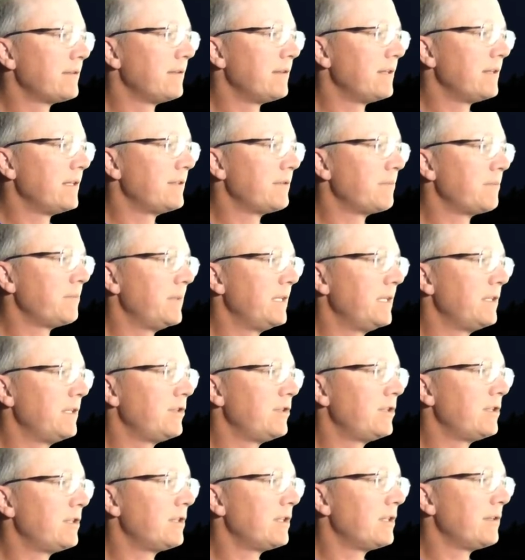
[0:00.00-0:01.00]
Let's make
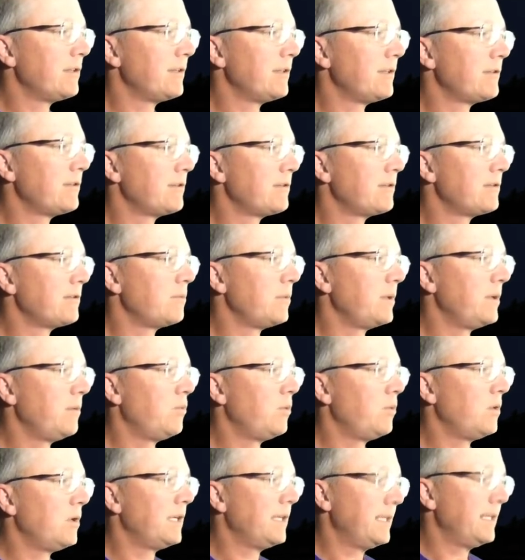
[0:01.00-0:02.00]
sure this, we
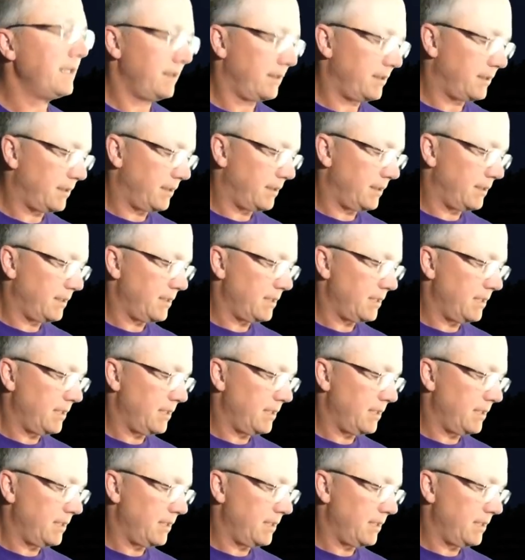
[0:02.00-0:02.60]
want